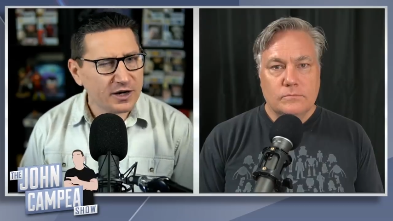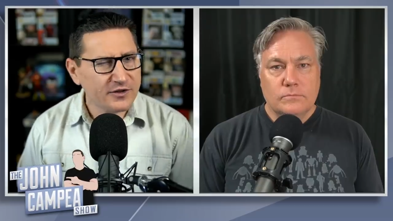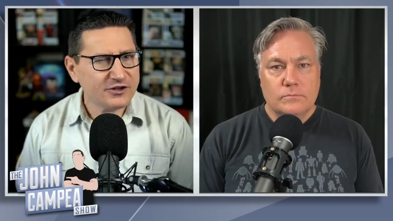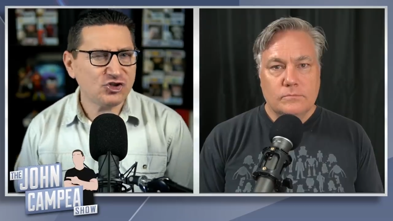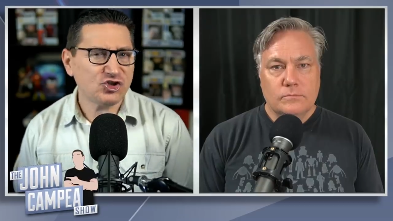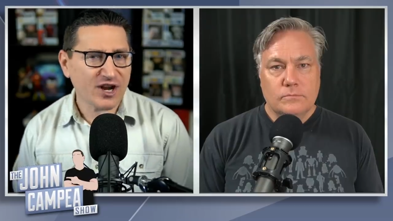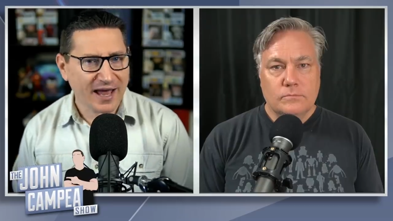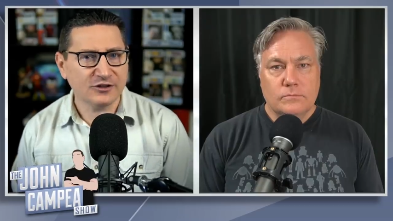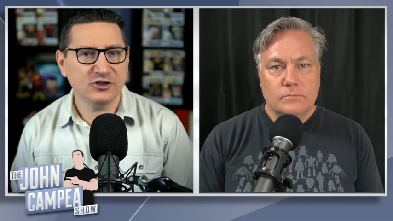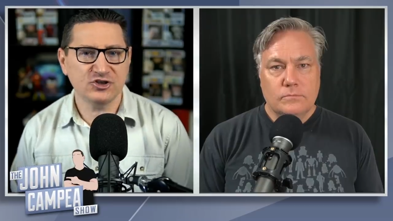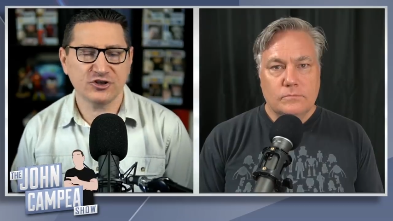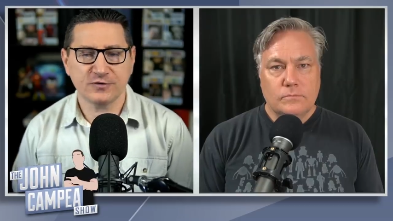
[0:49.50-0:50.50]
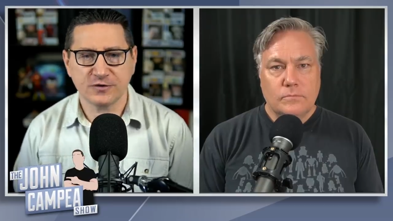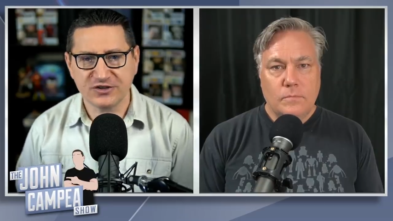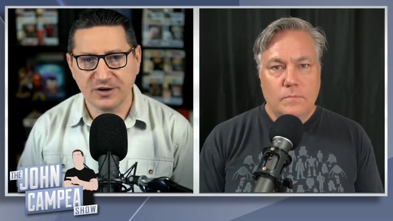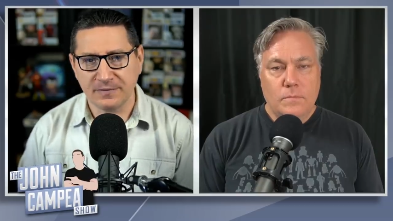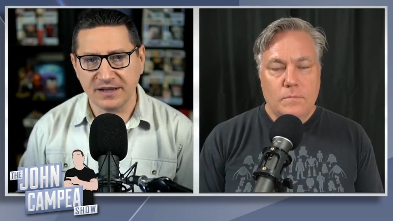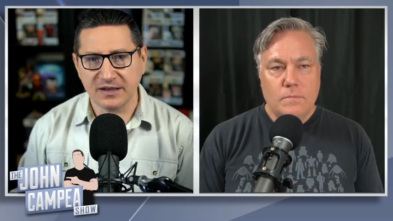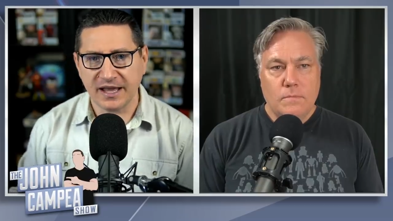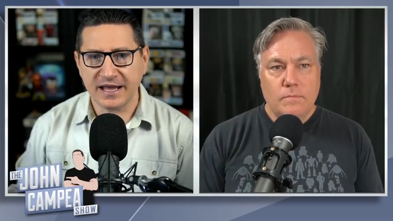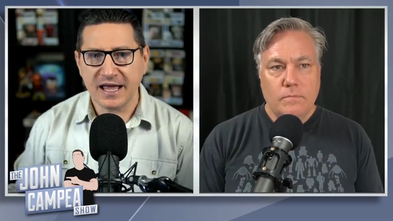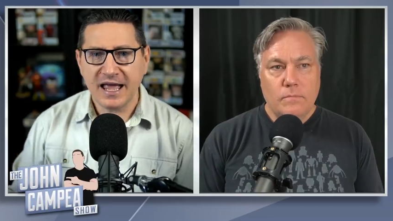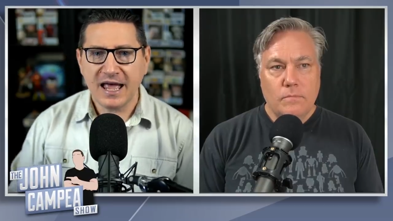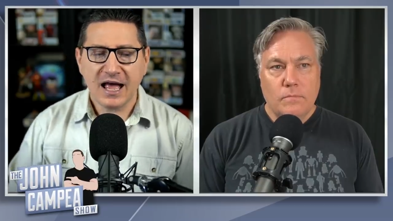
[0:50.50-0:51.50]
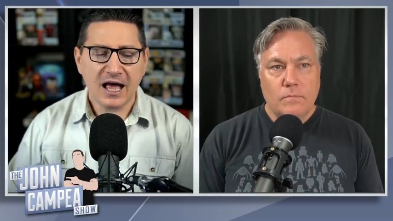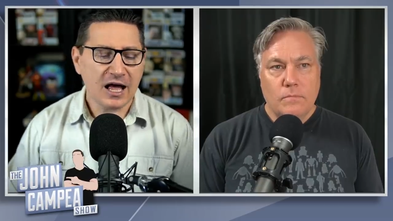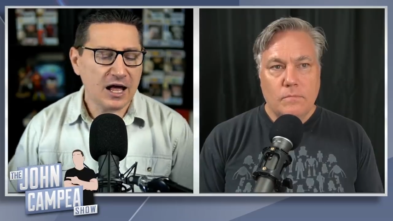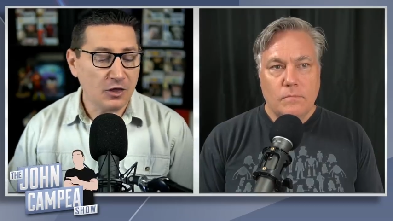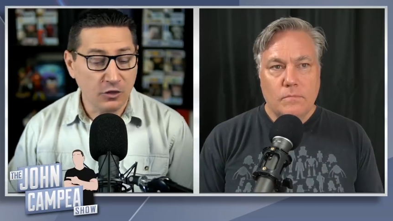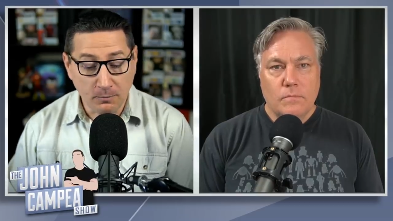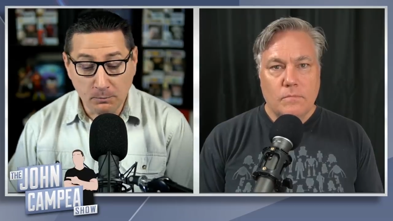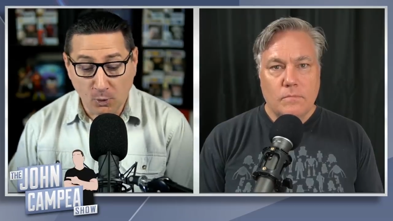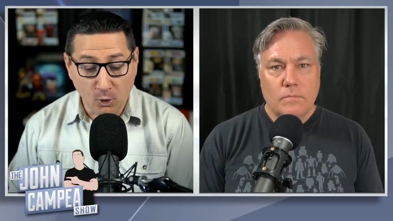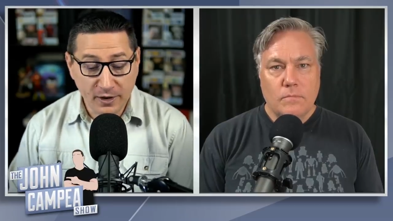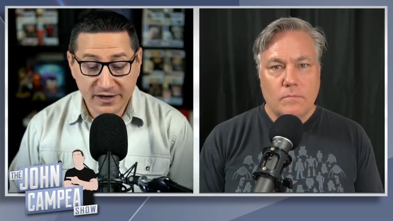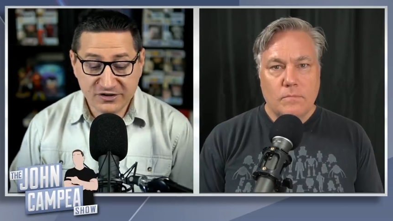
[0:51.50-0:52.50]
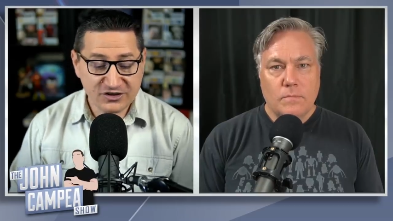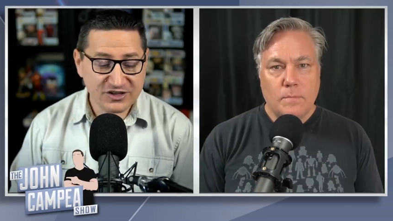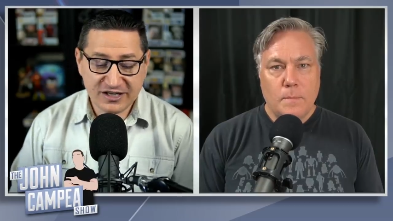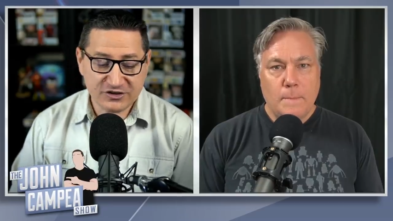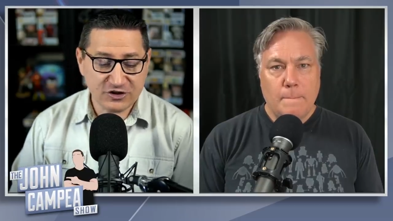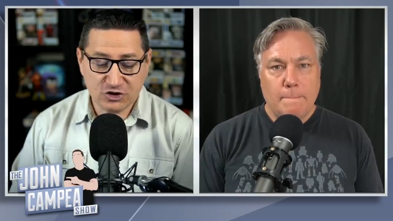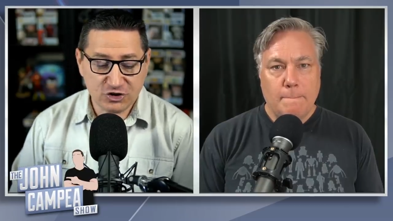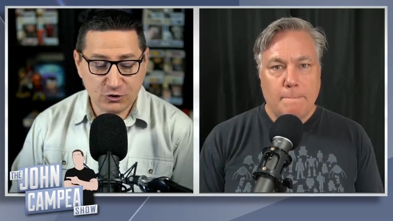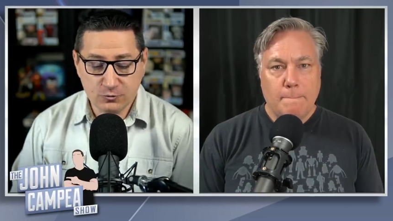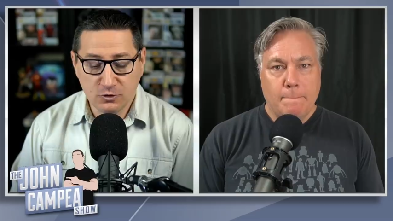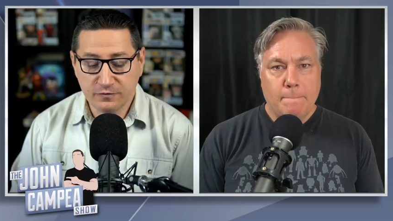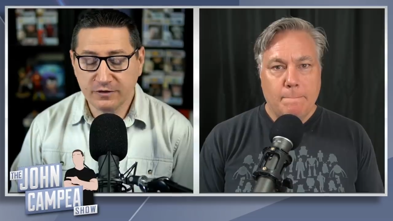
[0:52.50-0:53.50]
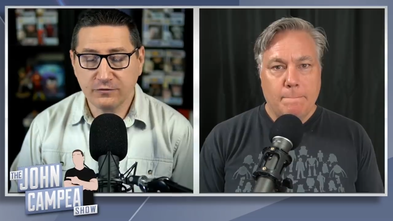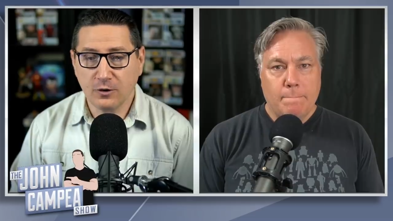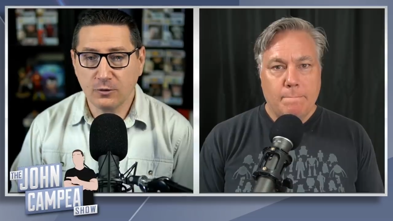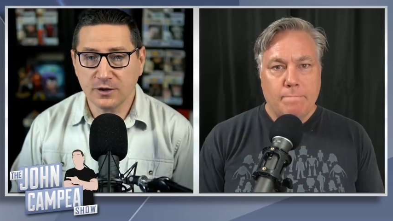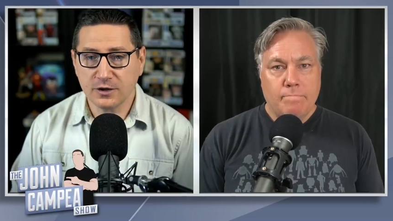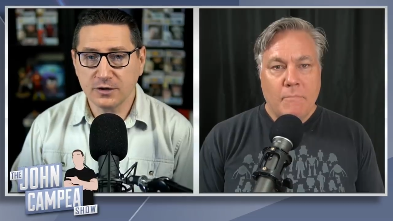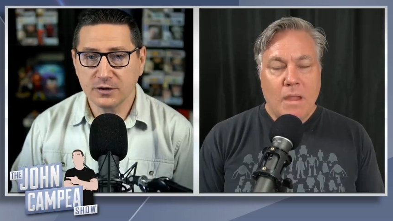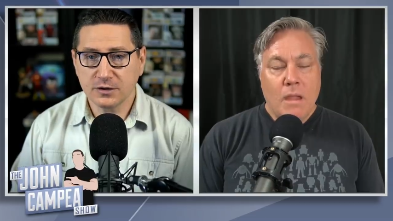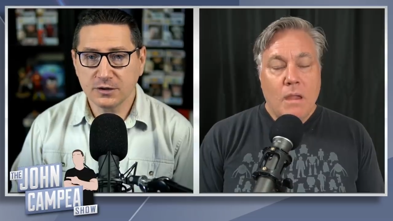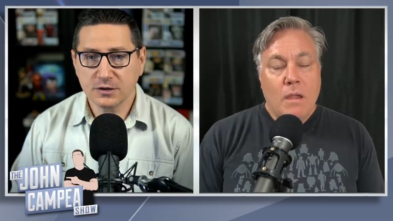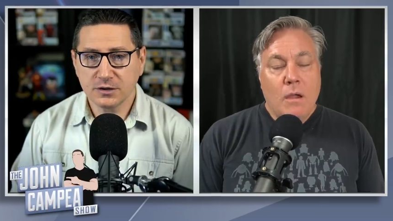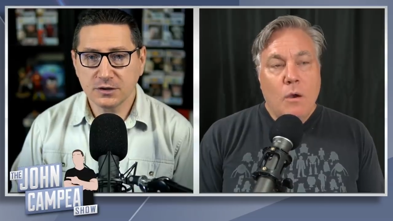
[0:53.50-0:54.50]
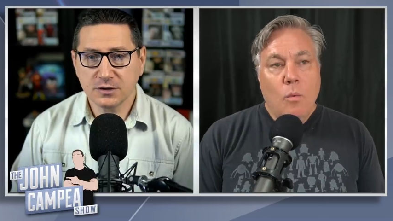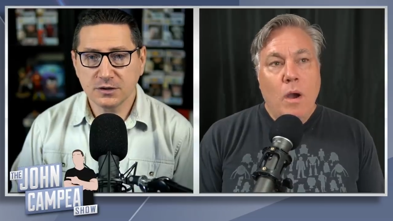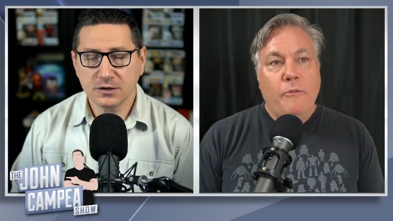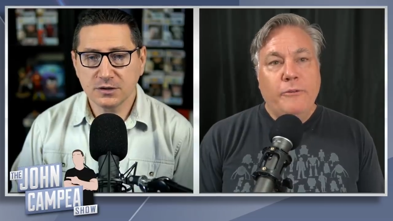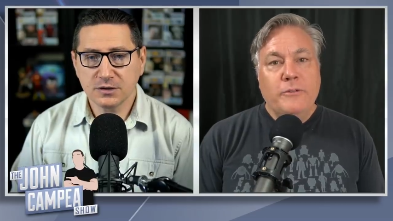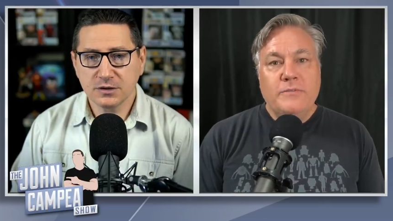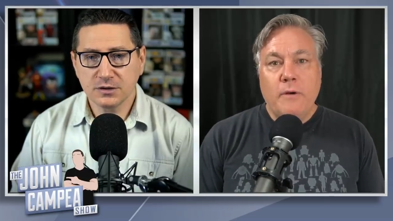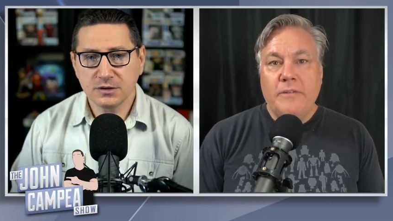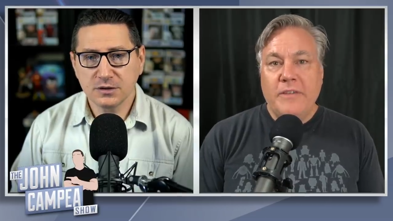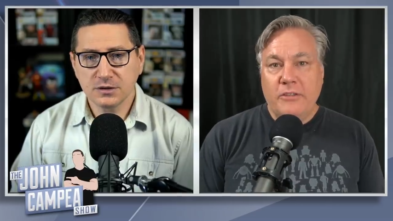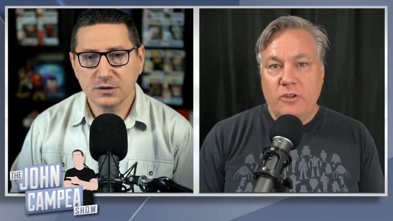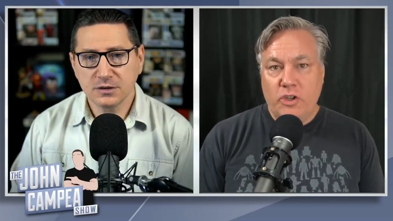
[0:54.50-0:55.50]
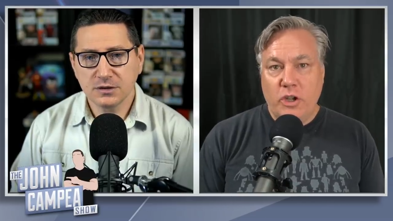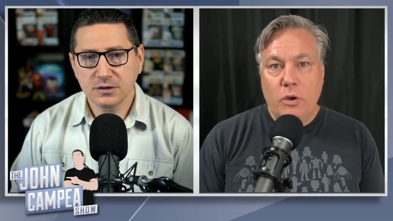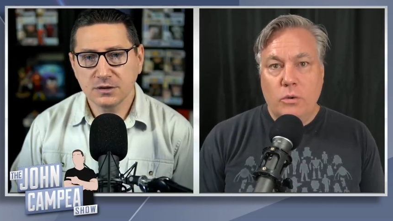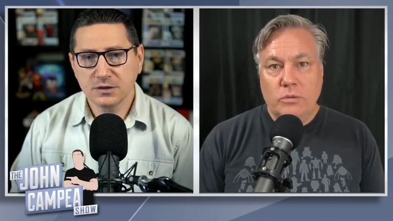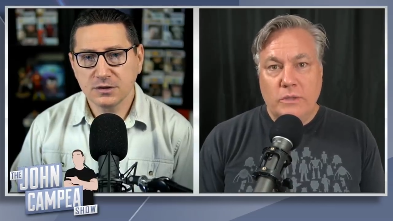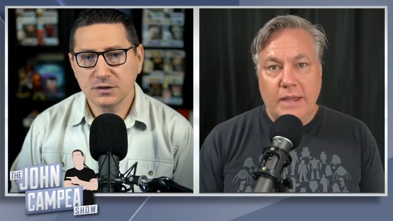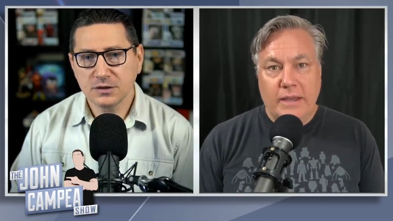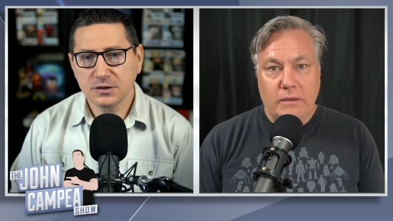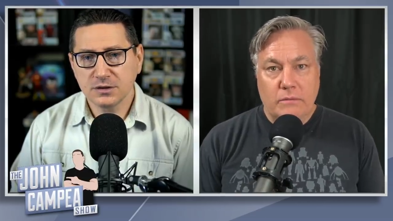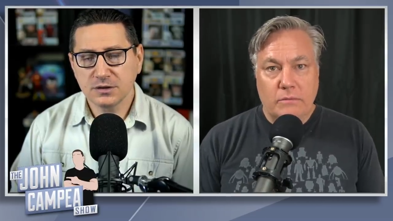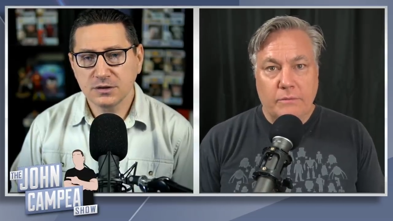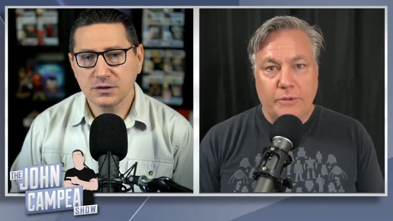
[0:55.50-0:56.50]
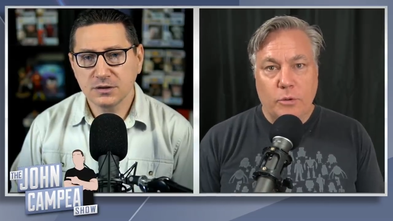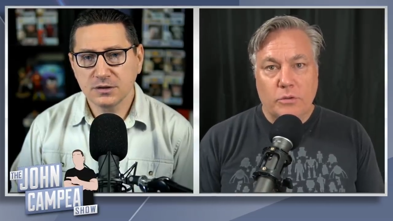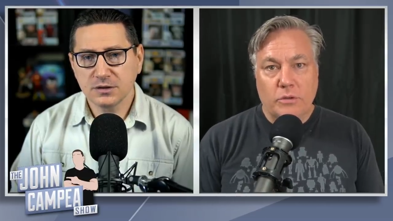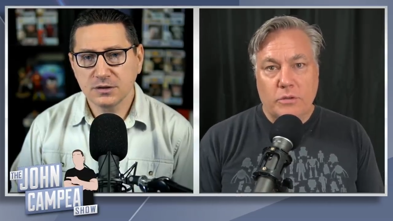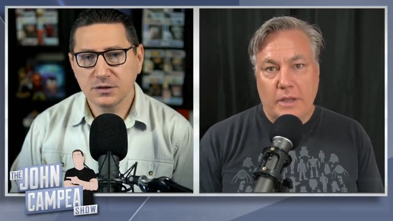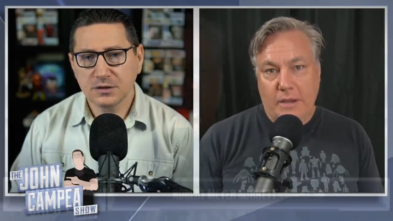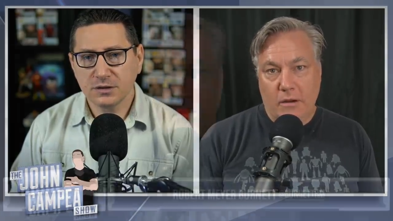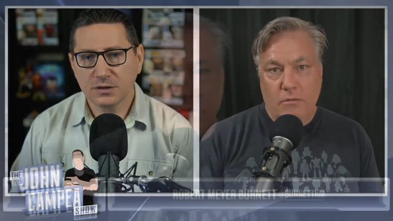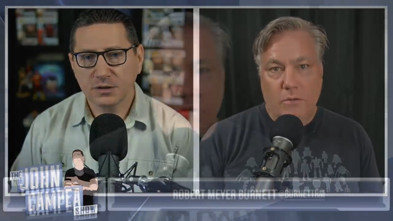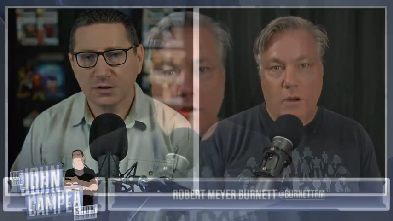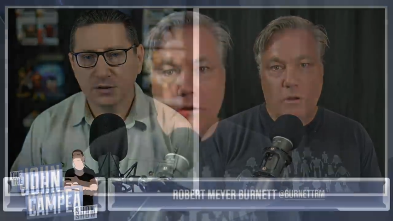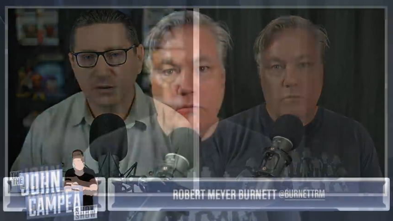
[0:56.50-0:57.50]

Speaker 1: and what are the challenges for something like uh, The Boys season two moving forward?
Speaker 2: Well, first of all, I think the show, like the viewer, like our,